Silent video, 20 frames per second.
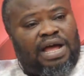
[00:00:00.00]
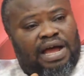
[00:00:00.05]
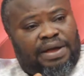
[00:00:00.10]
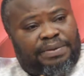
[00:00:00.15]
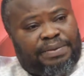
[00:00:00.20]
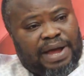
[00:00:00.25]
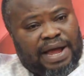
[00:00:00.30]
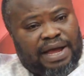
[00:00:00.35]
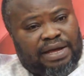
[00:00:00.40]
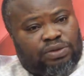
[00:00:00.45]

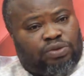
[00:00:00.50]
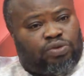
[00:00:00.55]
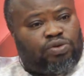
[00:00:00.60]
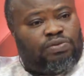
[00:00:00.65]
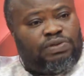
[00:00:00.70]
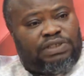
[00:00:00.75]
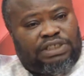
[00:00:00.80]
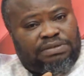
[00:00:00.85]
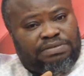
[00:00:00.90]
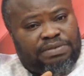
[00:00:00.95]
dryer
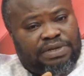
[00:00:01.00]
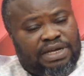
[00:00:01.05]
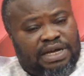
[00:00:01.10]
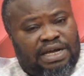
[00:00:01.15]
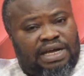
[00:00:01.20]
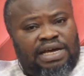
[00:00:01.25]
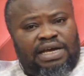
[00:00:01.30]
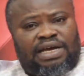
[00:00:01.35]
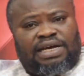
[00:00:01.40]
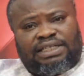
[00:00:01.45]
woman to me,
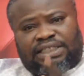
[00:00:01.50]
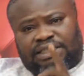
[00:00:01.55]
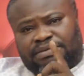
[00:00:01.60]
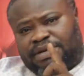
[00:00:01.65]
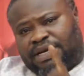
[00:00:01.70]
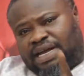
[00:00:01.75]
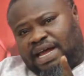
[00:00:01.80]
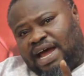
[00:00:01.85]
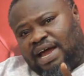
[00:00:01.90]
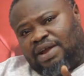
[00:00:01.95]
and to
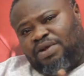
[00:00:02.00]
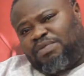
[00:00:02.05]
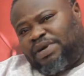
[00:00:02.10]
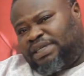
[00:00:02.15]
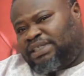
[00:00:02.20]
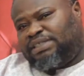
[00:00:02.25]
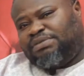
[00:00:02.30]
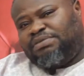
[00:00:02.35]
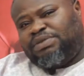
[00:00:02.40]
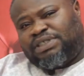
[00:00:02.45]
me, Colonel
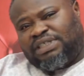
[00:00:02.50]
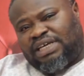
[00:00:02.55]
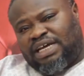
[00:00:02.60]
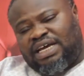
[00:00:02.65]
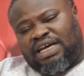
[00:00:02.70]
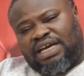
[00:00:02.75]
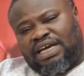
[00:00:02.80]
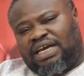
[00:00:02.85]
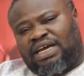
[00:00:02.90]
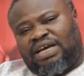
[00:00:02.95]
Massey will
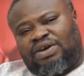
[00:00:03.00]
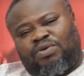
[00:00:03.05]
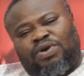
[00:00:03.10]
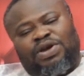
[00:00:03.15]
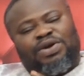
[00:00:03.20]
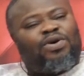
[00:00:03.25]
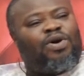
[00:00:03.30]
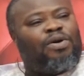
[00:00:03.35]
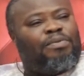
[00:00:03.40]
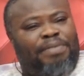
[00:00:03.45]
say, where
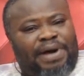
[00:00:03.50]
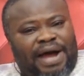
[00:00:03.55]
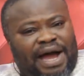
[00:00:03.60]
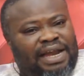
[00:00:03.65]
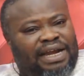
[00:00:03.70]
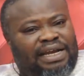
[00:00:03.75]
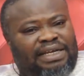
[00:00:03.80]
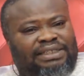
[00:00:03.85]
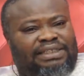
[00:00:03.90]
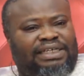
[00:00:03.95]
you are
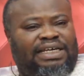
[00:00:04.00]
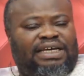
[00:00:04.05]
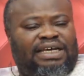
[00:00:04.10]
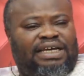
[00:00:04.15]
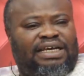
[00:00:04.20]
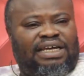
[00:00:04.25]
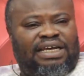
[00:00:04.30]
barn, I say,